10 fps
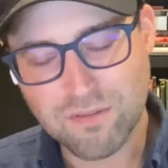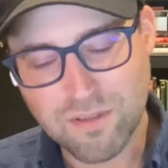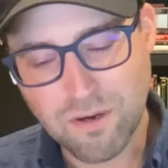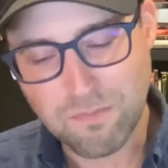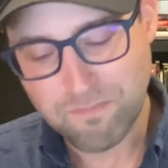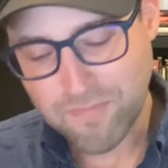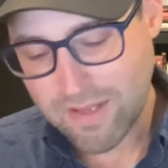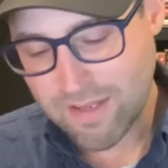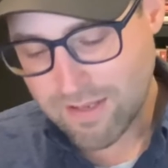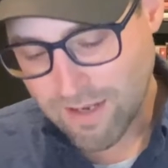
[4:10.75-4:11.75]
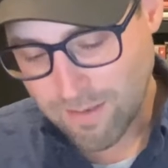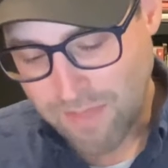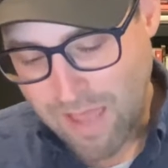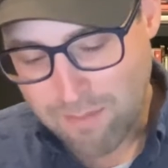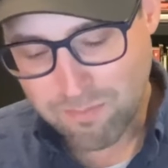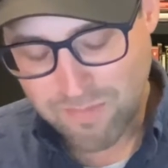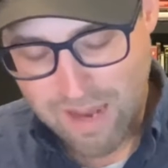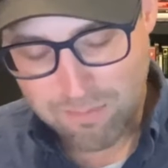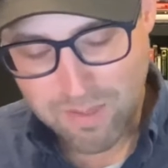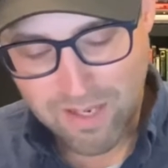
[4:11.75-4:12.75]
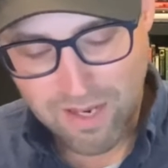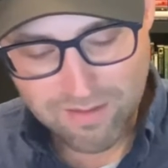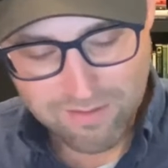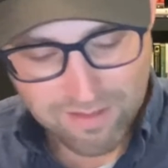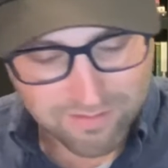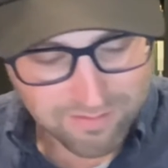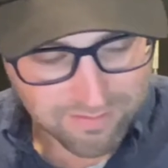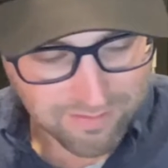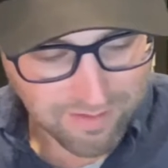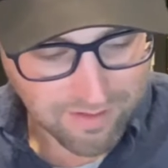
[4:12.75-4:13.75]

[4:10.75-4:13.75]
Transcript: So that began this